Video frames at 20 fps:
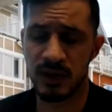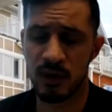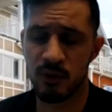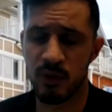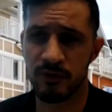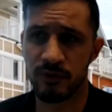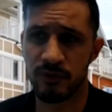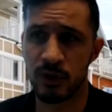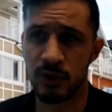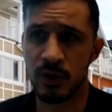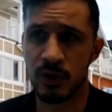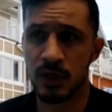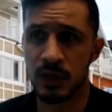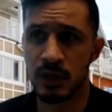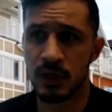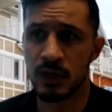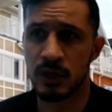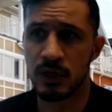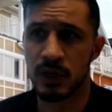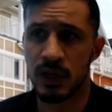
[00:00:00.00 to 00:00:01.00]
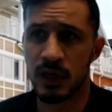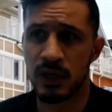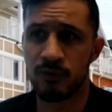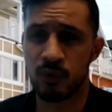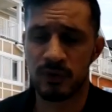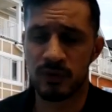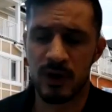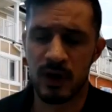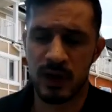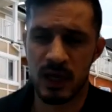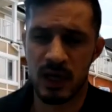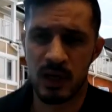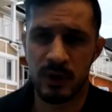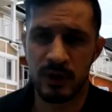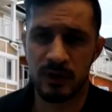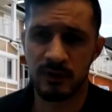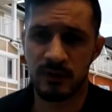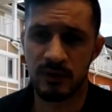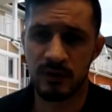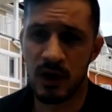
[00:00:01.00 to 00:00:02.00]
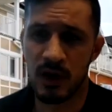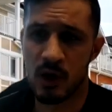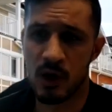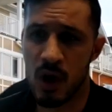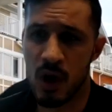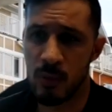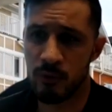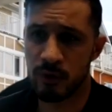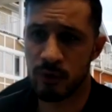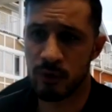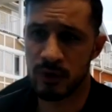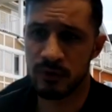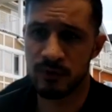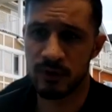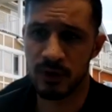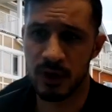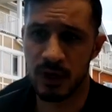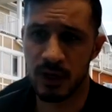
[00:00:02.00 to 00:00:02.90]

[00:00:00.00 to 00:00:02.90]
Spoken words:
However, if we're talking about a stock cooperative,